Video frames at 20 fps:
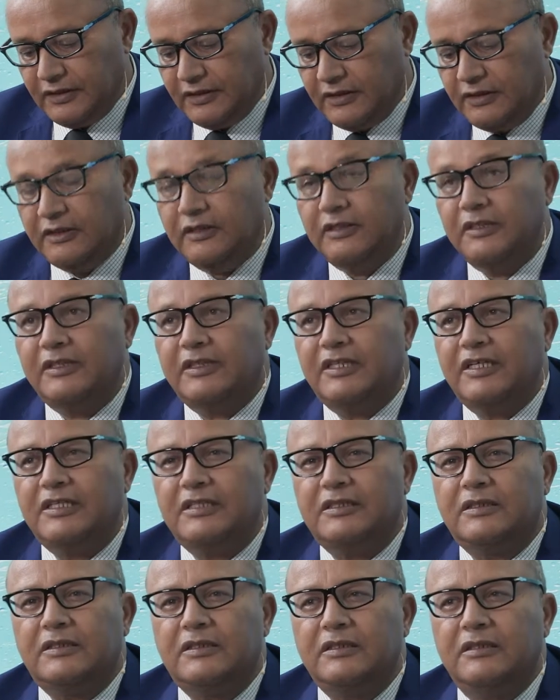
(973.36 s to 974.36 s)
there
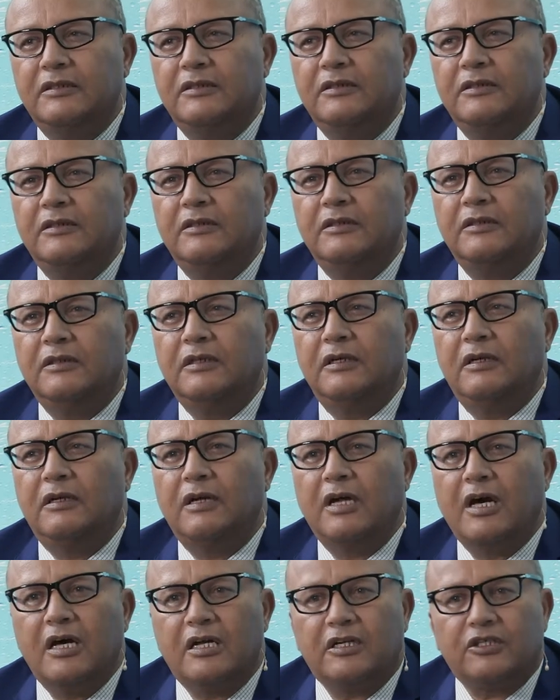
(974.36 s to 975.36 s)
is a
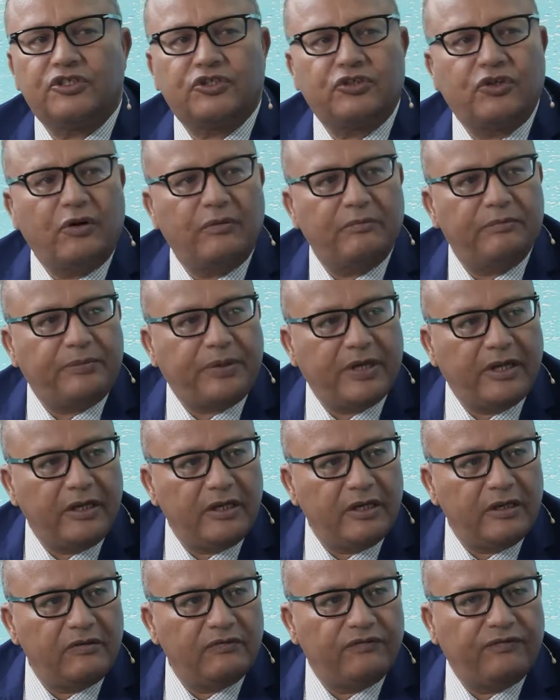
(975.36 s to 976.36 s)
large
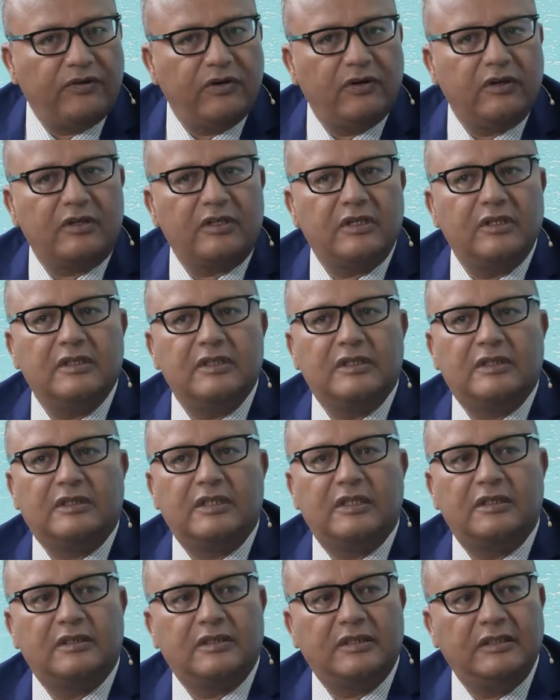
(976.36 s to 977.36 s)
campaign for
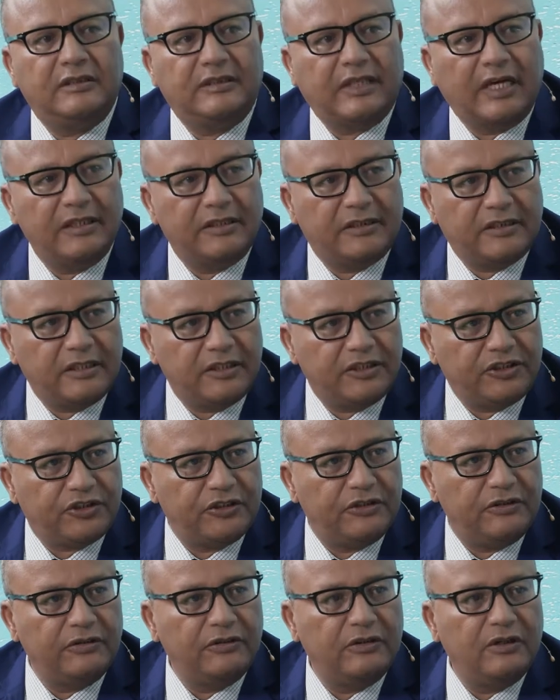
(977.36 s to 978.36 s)

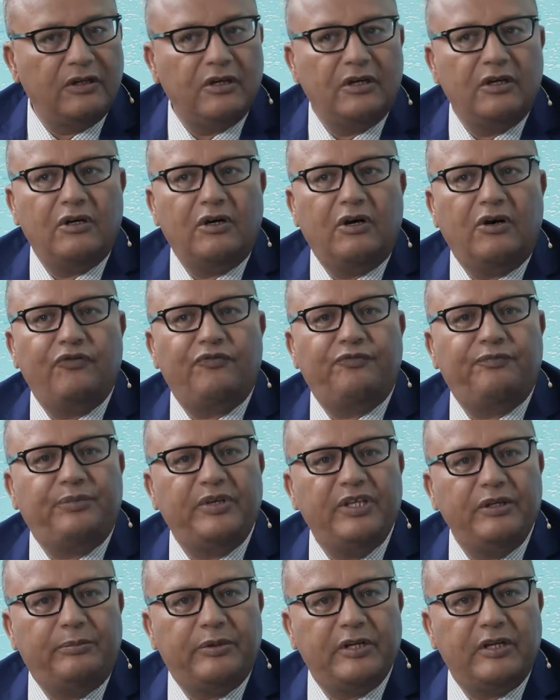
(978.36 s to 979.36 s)
sensitization of
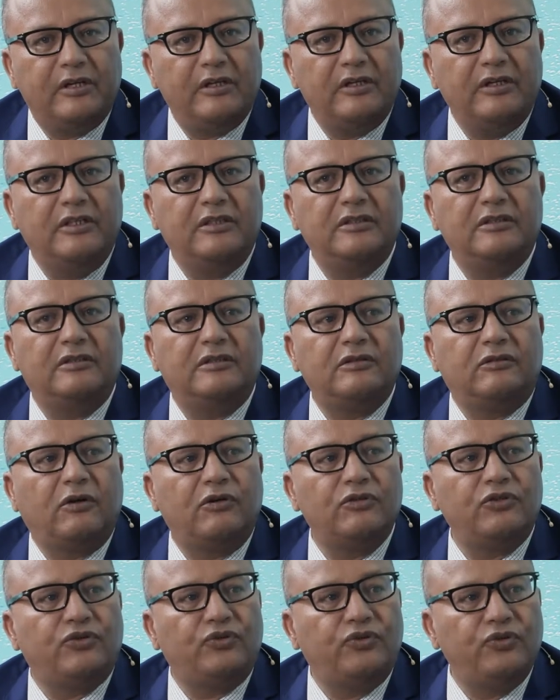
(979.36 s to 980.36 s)
people and
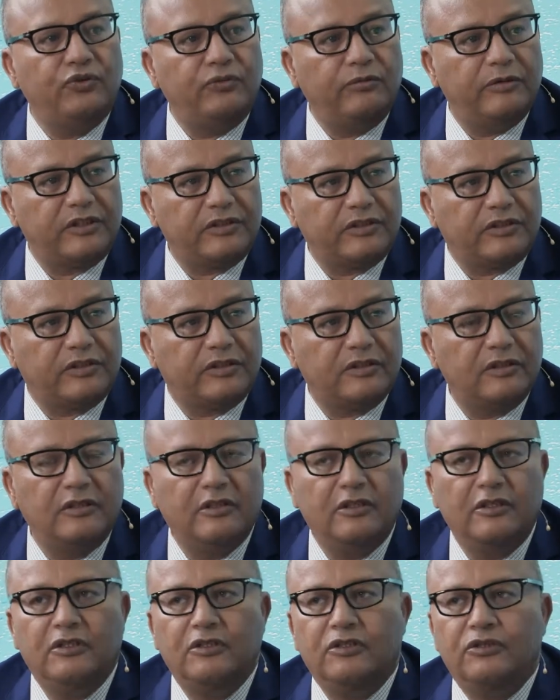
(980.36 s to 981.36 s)
consumers
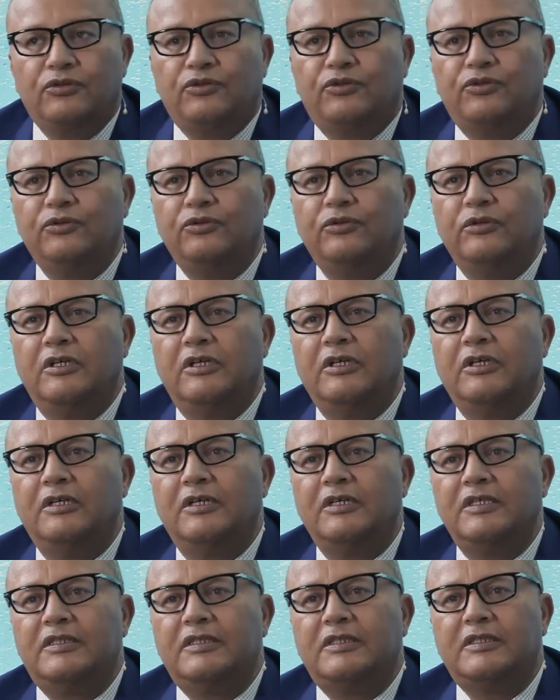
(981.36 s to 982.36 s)

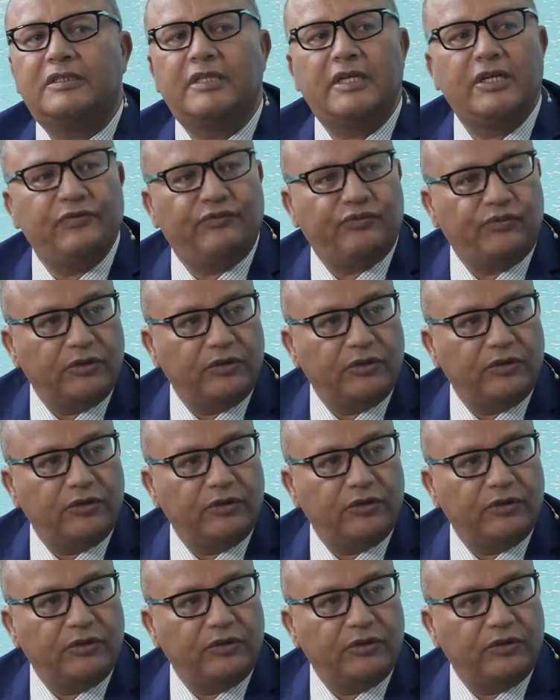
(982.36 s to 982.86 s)
to save